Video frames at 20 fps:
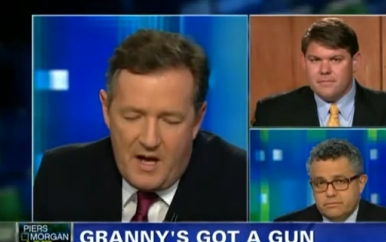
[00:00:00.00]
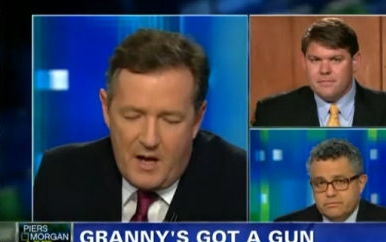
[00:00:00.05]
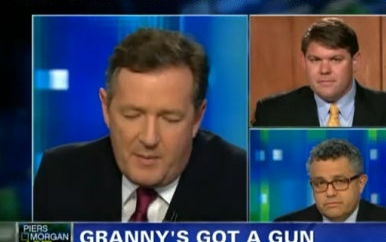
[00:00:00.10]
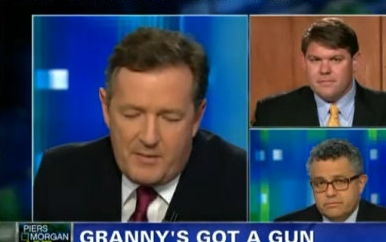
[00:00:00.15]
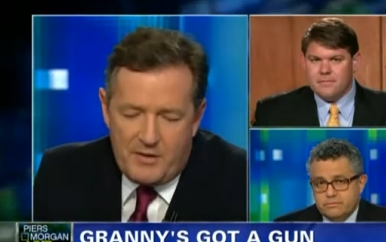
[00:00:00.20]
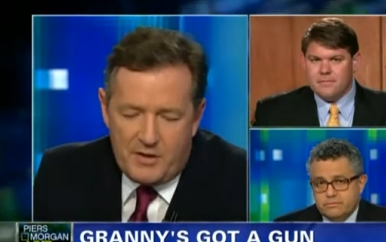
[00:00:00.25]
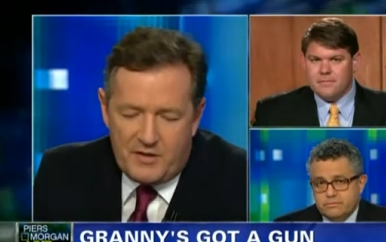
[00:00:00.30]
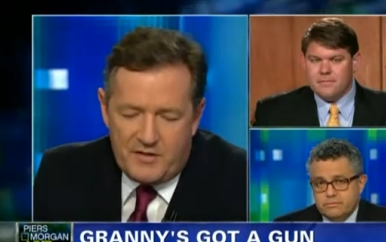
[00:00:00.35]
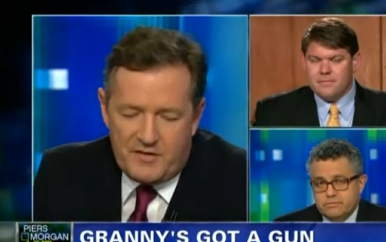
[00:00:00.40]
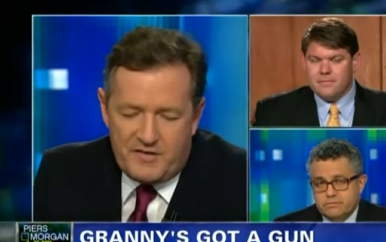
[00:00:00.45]
Speaker 1: Uh,
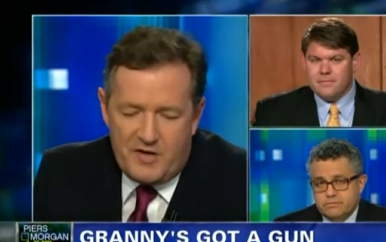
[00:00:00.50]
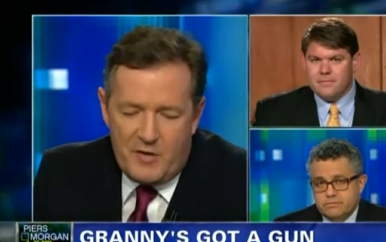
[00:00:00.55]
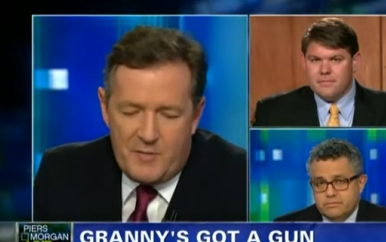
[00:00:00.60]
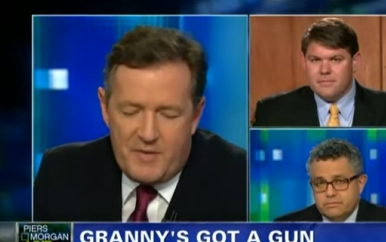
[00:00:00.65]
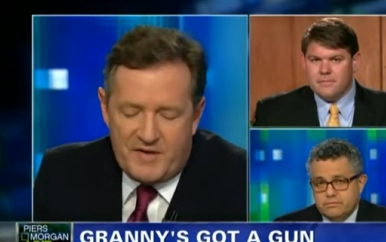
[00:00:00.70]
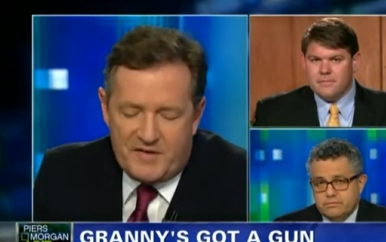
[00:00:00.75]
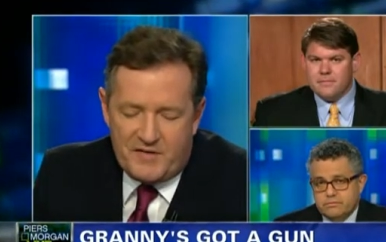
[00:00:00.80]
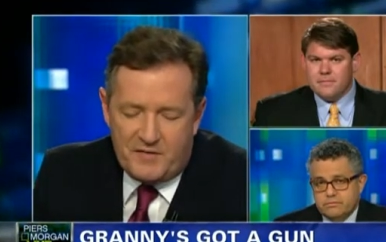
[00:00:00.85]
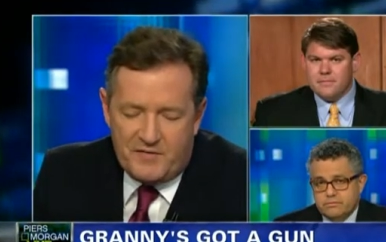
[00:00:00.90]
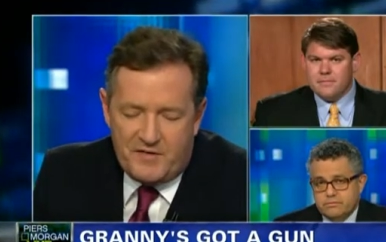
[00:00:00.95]
we've got
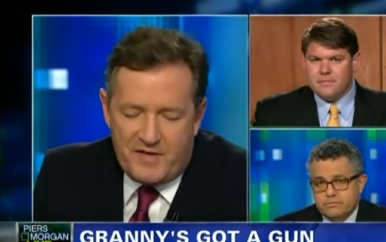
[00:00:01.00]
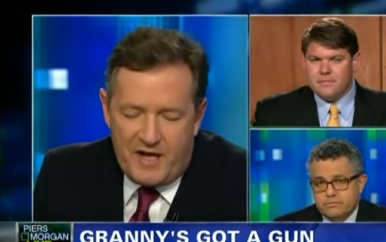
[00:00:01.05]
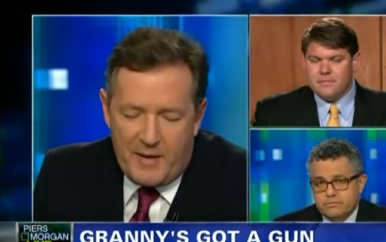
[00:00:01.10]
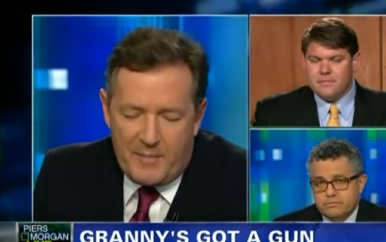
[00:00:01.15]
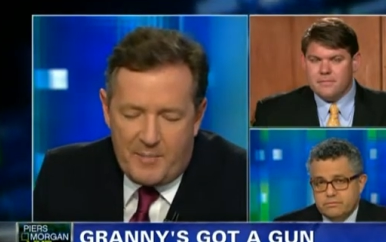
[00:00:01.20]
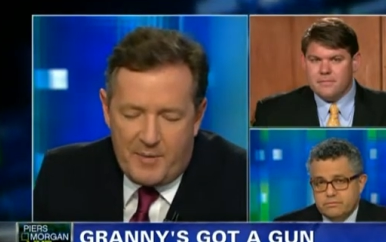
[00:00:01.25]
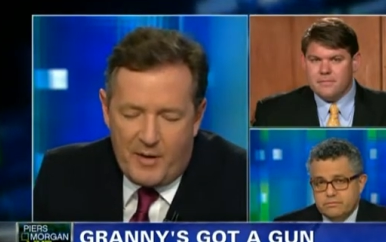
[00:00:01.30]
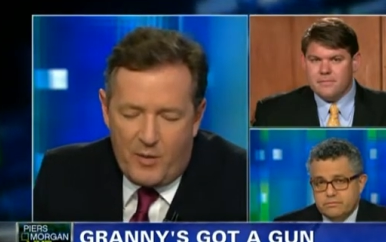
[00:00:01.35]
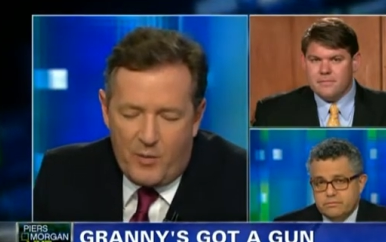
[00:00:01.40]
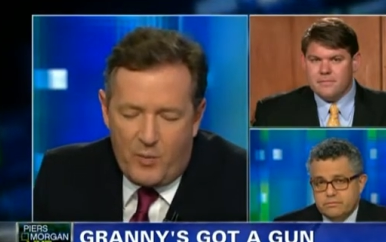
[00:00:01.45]
two bits of
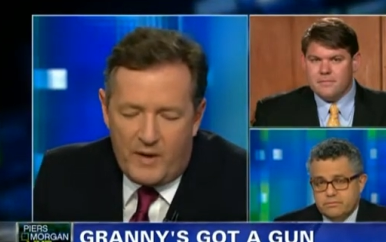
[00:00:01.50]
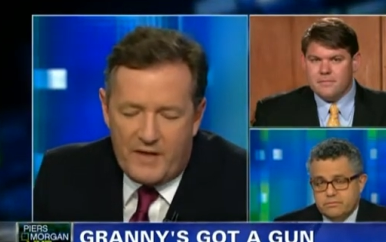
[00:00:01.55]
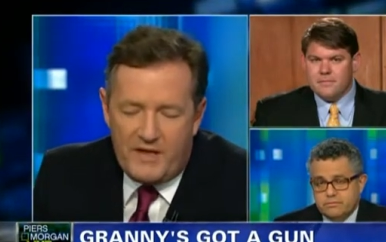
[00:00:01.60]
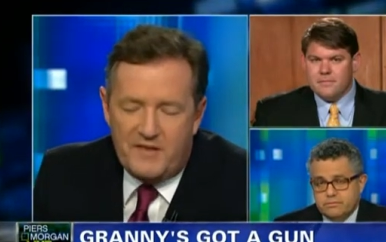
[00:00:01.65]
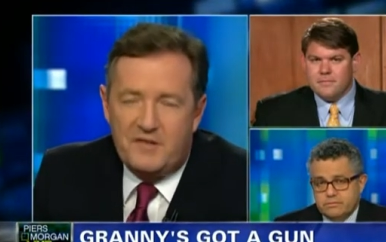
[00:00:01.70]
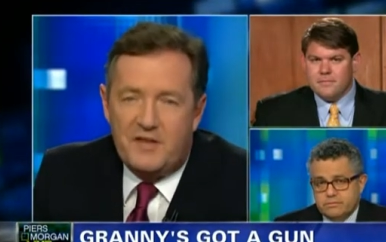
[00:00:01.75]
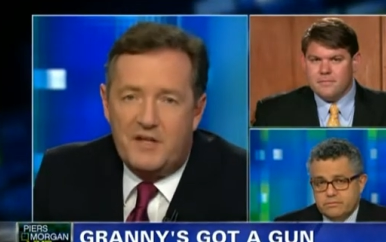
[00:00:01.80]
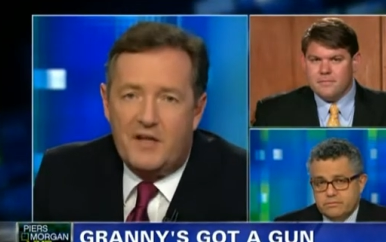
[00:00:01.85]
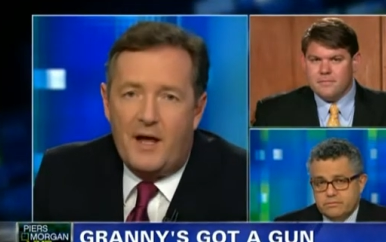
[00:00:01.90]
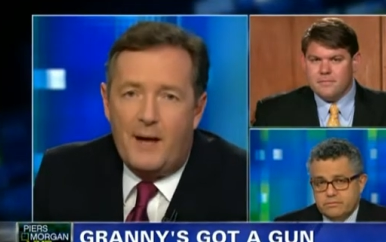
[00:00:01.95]
tape here.
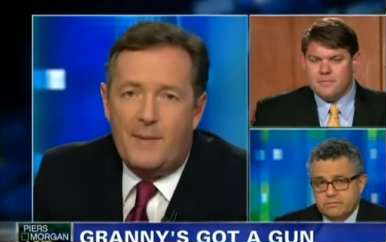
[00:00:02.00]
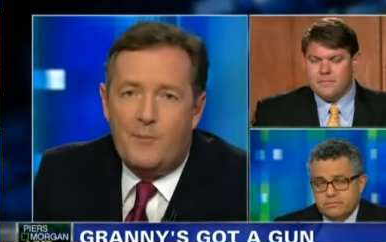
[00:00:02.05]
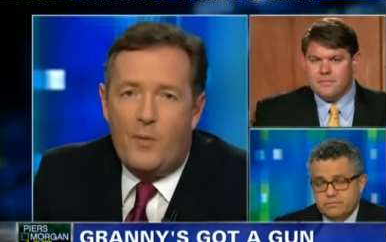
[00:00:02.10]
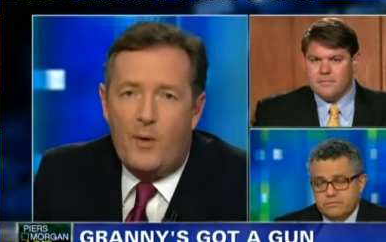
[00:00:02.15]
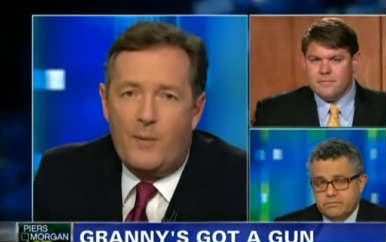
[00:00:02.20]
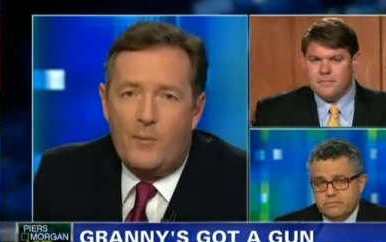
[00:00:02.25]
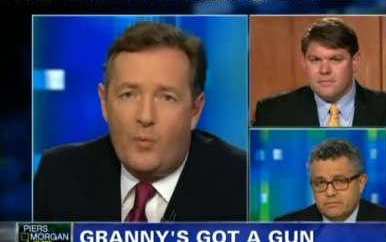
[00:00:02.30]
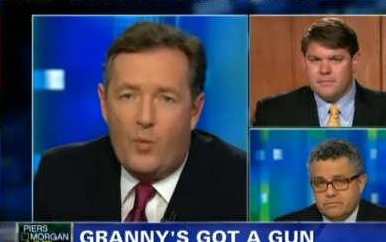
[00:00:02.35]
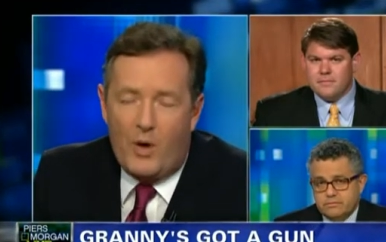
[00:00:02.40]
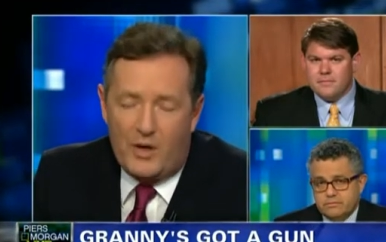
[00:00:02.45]
One is the
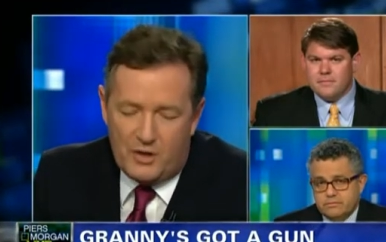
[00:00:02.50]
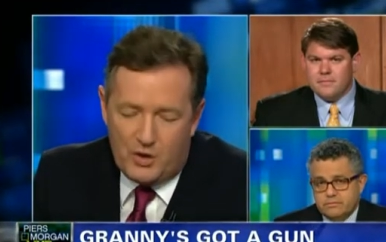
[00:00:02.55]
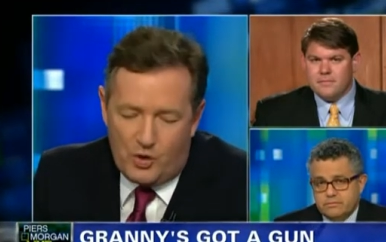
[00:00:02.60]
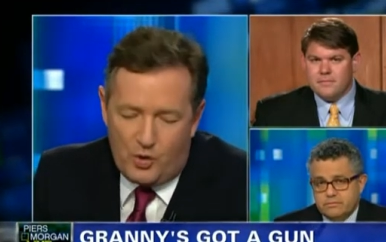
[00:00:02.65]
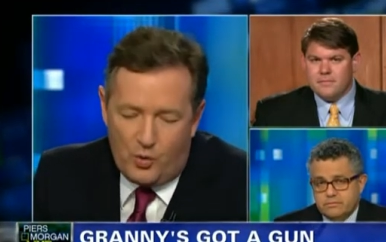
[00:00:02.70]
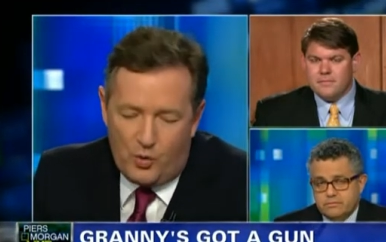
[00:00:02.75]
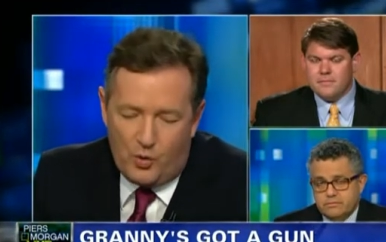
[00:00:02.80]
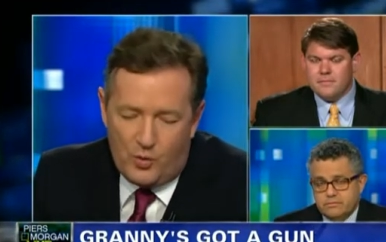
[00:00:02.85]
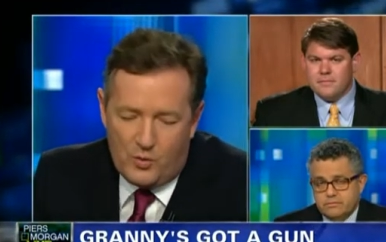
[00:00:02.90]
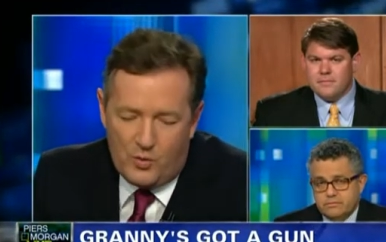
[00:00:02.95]

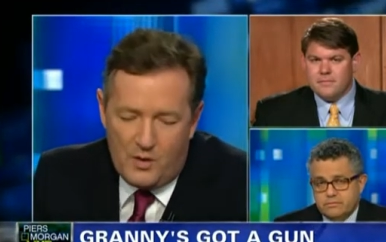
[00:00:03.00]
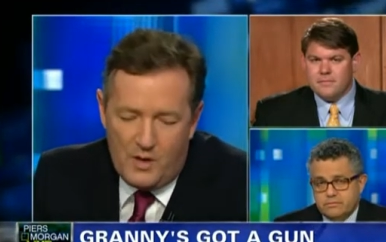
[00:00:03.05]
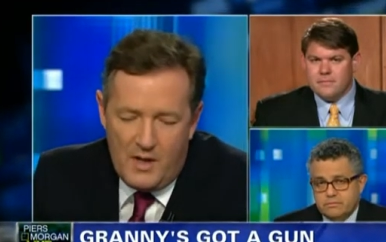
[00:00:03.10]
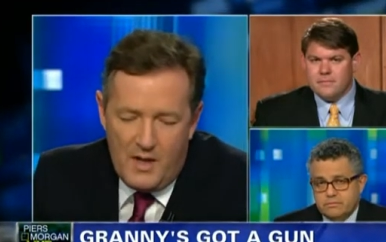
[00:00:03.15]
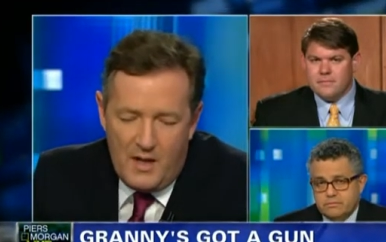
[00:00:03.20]
911 call